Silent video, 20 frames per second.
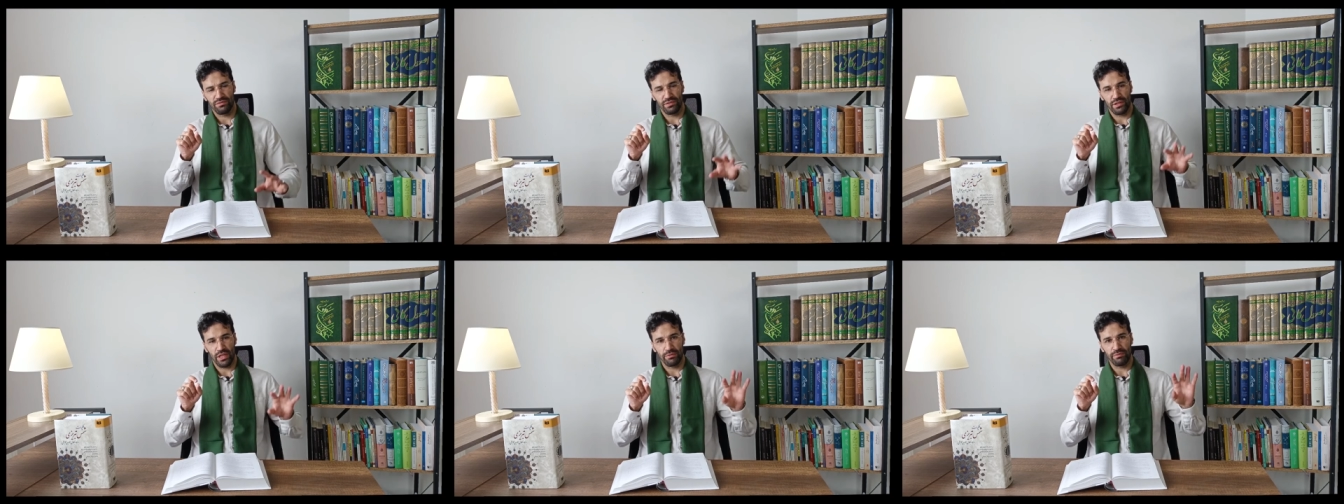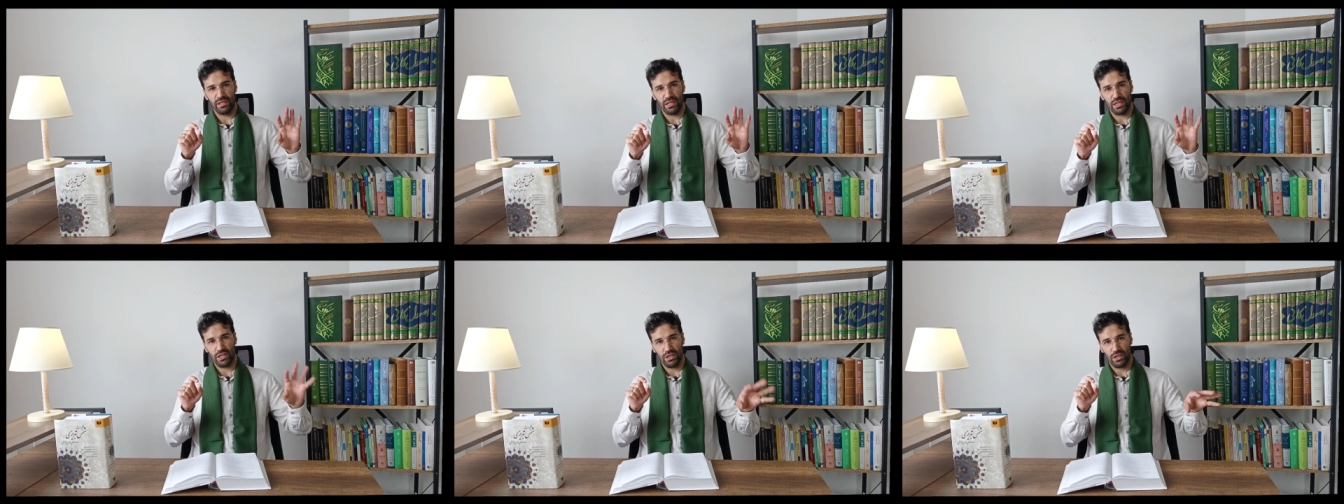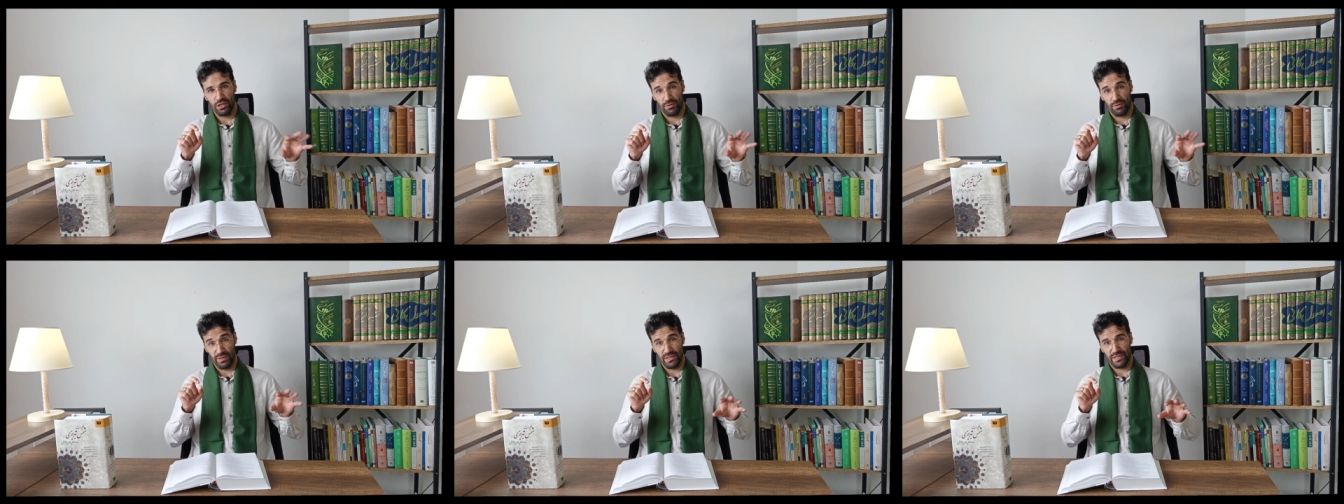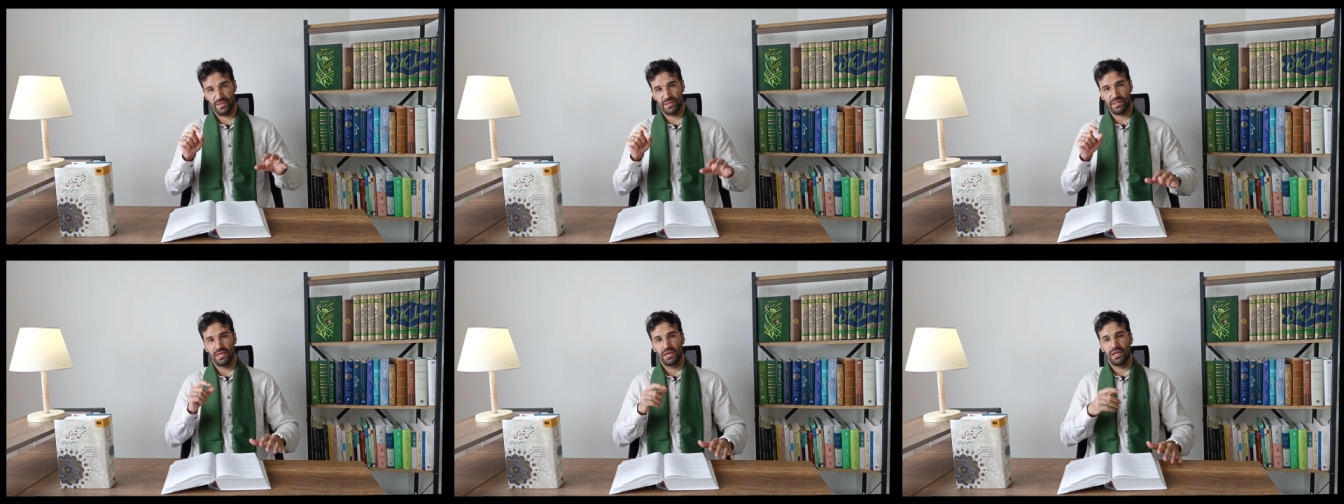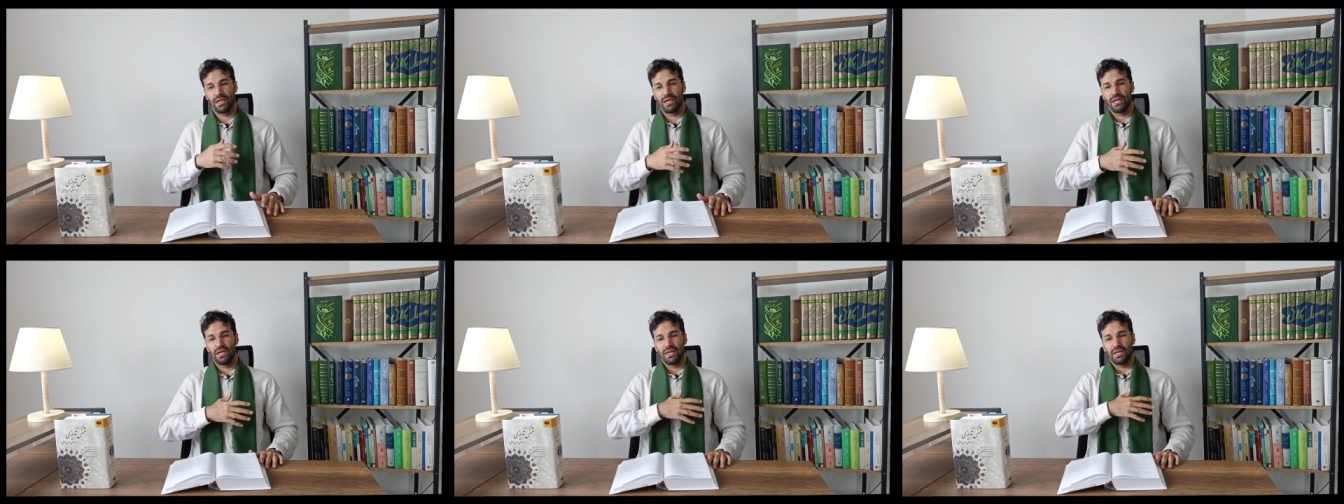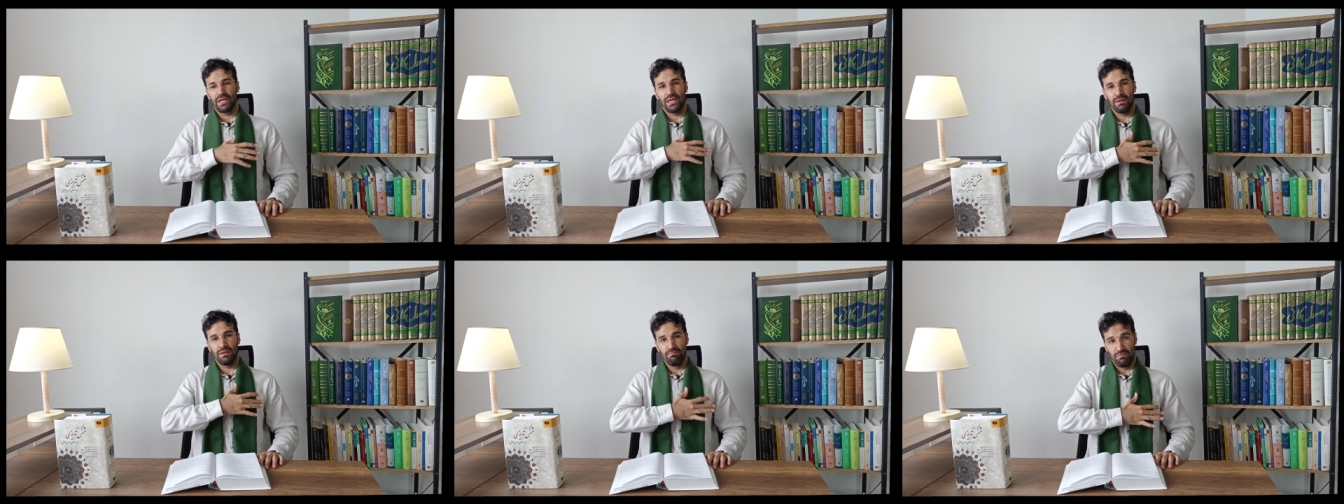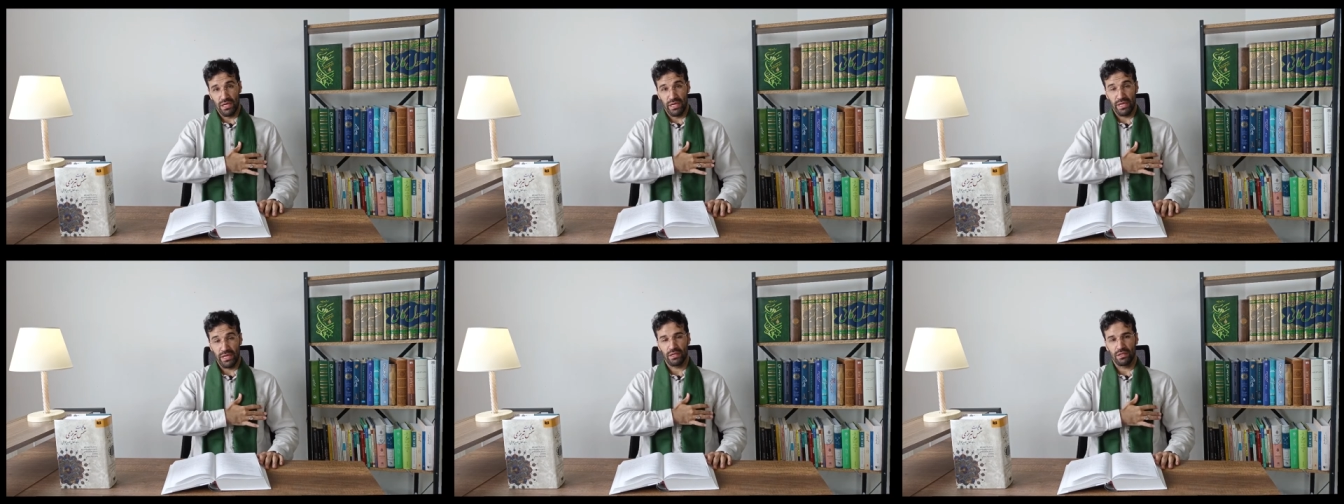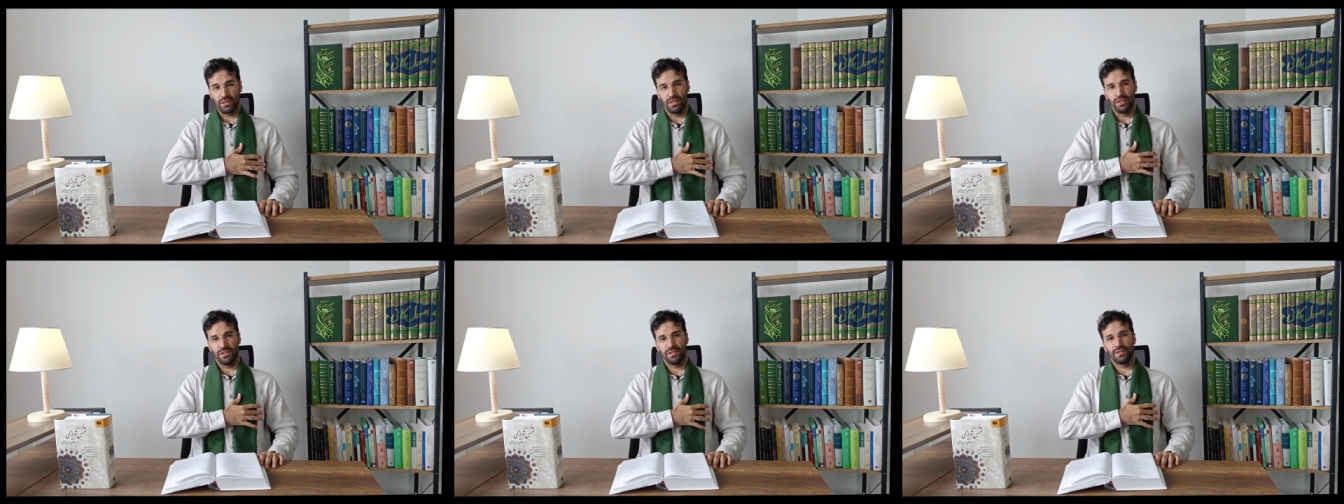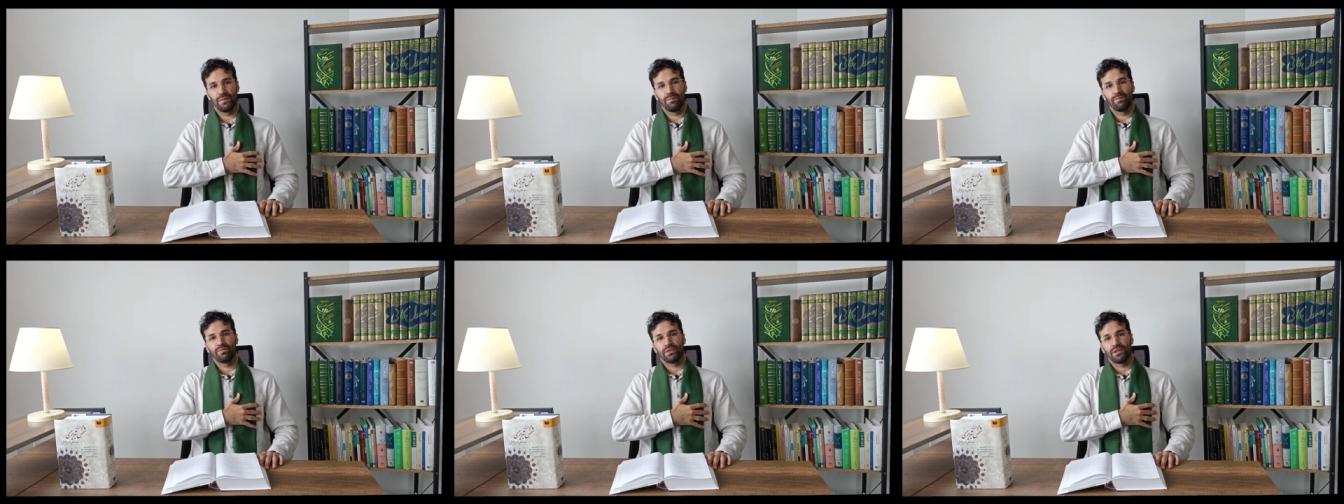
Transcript: the flaming carpets in my heart.